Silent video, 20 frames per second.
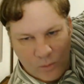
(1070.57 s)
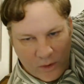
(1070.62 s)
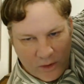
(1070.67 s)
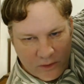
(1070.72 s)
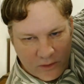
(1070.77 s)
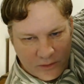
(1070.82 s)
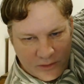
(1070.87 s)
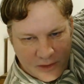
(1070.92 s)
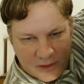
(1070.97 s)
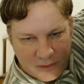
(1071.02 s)
of
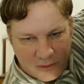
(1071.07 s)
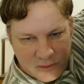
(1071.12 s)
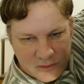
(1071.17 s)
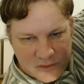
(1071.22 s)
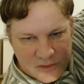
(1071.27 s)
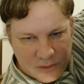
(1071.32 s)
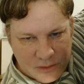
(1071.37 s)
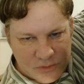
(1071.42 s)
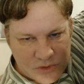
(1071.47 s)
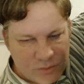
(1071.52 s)
wear and tear in
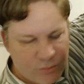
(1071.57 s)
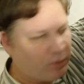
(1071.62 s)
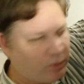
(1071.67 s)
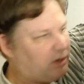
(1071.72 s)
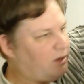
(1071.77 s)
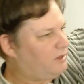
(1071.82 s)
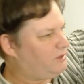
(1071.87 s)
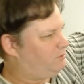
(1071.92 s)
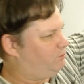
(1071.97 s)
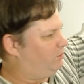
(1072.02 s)
some
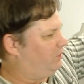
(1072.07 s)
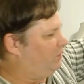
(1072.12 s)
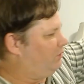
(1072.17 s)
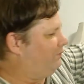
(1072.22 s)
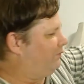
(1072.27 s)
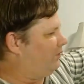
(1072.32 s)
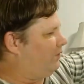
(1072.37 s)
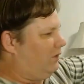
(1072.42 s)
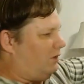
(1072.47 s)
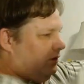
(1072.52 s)
spots, but
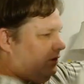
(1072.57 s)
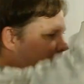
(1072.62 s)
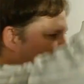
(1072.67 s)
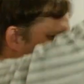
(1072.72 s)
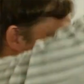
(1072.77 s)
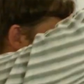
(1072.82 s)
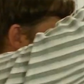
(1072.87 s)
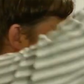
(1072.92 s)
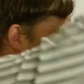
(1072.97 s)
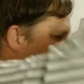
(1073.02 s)
overall,
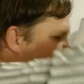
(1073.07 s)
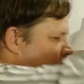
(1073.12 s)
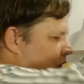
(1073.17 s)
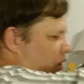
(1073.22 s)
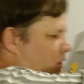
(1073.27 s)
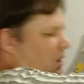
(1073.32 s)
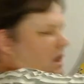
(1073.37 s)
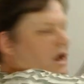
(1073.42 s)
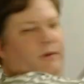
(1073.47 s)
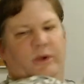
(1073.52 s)

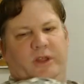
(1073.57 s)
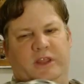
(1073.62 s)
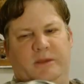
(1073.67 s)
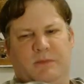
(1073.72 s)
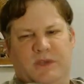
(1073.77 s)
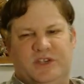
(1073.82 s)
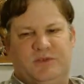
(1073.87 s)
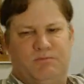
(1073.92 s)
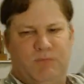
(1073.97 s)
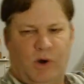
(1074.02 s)
I really
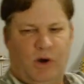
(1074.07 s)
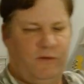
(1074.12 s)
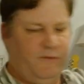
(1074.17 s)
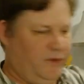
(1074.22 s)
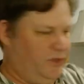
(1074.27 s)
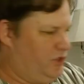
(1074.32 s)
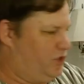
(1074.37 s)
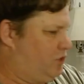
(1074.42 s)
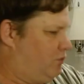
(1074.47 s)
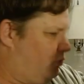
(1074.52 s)
miss
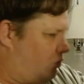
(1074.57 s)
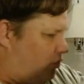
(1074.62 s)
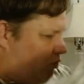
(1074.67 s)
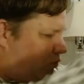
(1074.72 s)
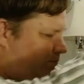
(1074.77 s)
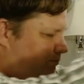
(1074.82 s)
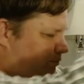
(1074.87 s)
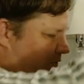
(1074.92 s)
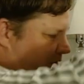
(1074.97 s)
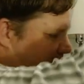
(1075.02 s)
Mervyn's.
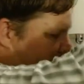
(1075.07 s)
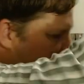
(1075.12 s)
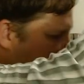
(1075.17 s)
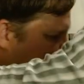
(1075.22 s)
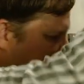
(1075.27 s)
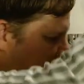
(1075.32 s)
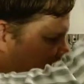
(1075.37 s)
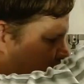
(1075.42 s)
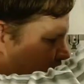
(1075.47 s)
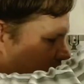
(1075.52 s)
They
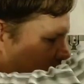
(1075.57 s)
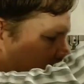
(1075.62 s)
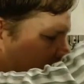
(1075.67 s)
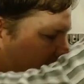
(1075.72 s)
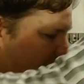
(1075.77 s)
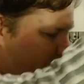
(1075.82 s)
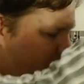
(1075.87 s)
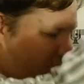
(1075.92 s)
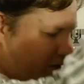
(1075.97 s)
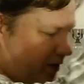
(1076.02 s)
had
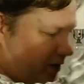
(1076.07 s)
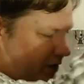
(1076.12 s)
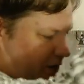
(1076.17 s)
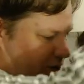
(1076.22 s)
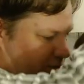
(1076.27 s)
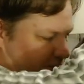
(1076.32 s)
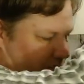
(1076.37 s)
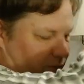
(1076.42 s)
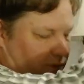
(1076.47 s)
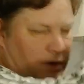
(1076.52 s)
quality
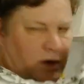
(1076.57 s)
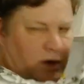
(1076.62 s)
products.